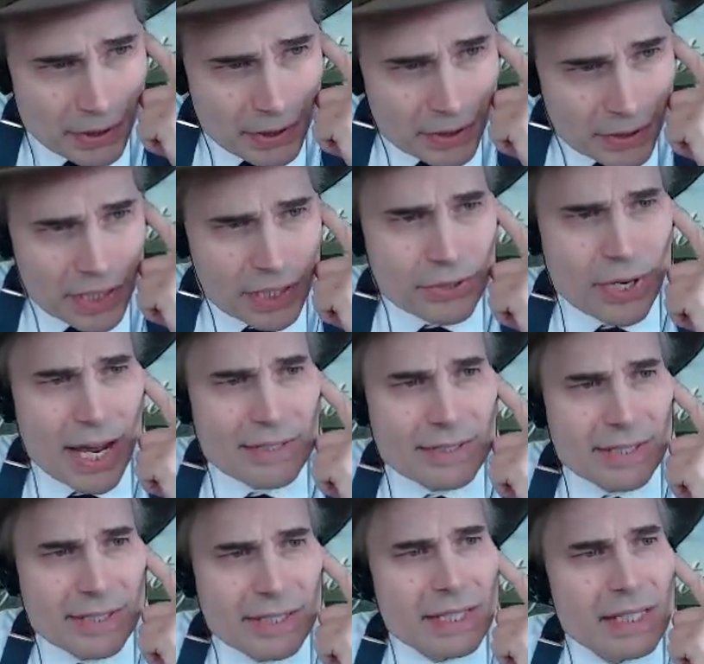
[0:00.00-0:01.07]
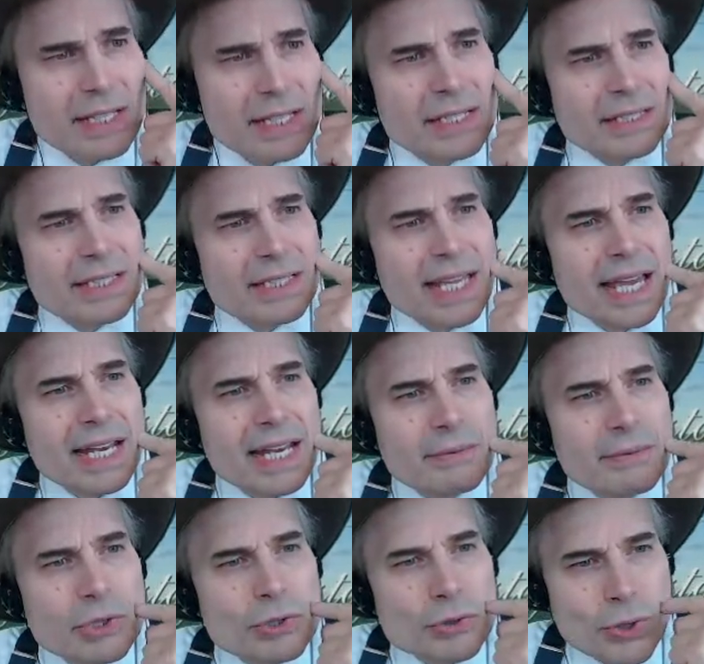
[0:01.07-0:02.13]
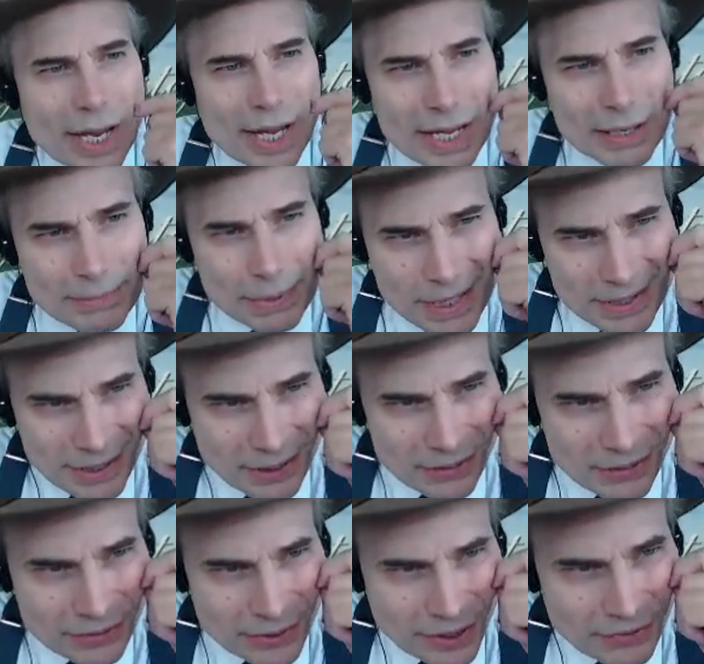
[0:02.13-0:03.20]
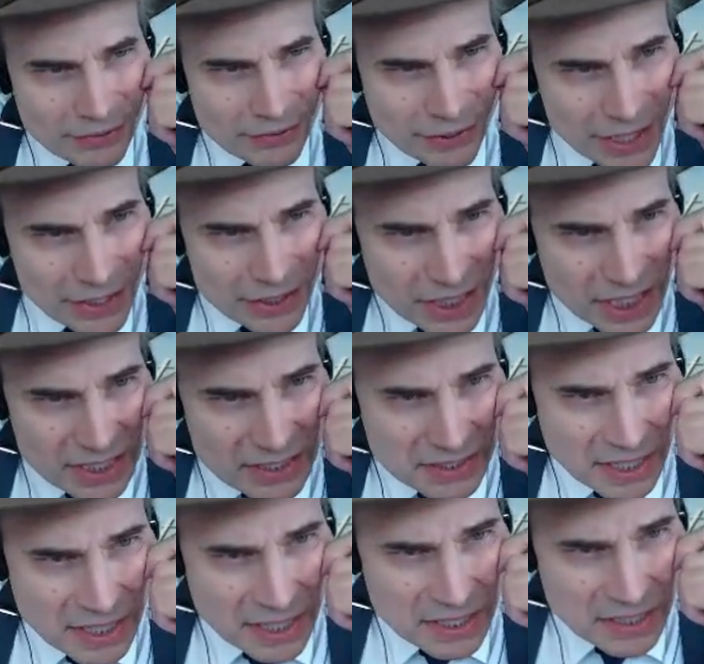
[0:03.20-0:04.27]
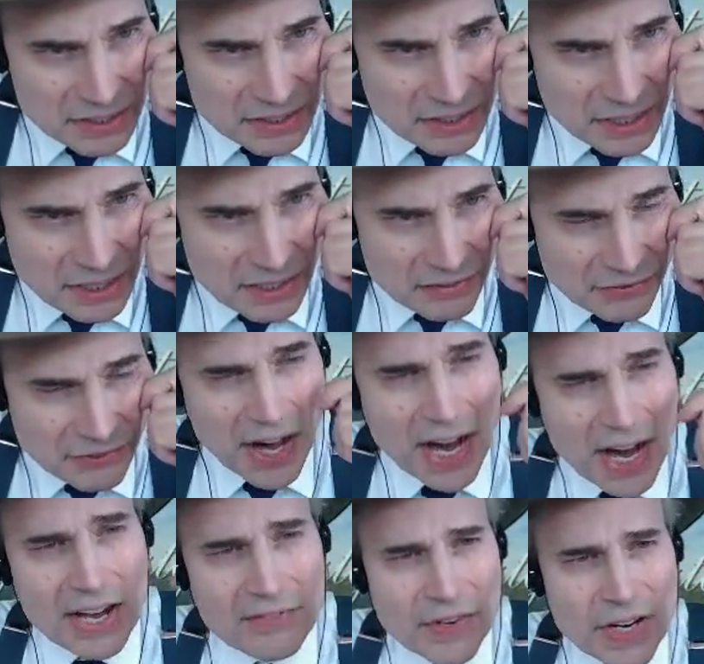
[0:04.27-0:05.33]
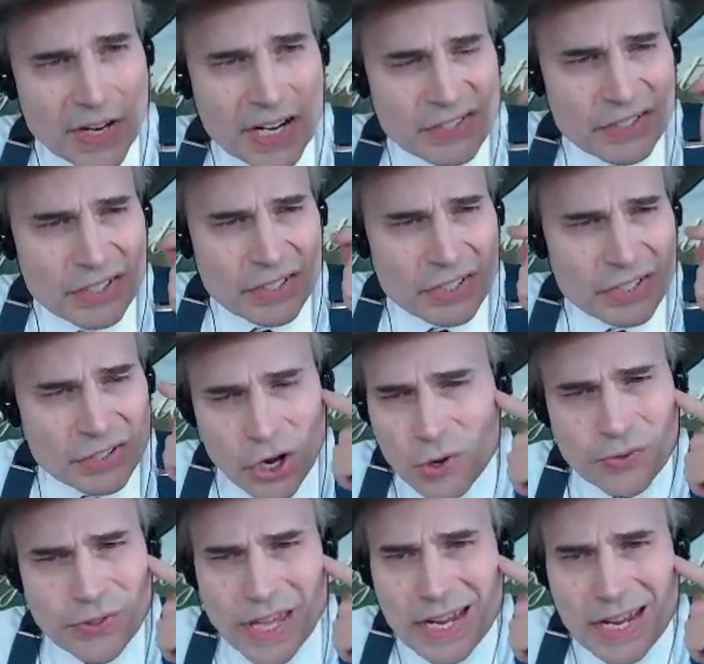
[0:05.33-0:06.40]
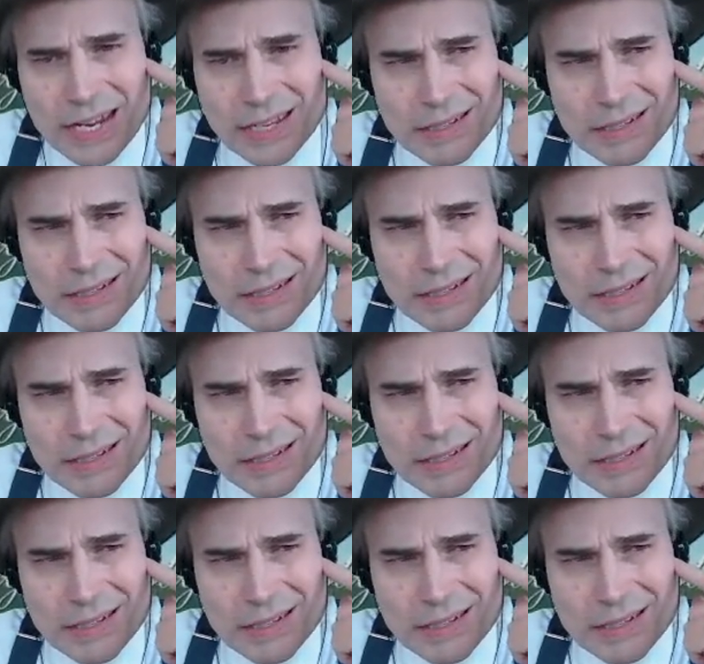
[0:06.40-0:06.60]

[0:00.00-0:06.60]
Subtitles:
She tries to get him to try a piece of fish and he says, "Fried fish? No, thank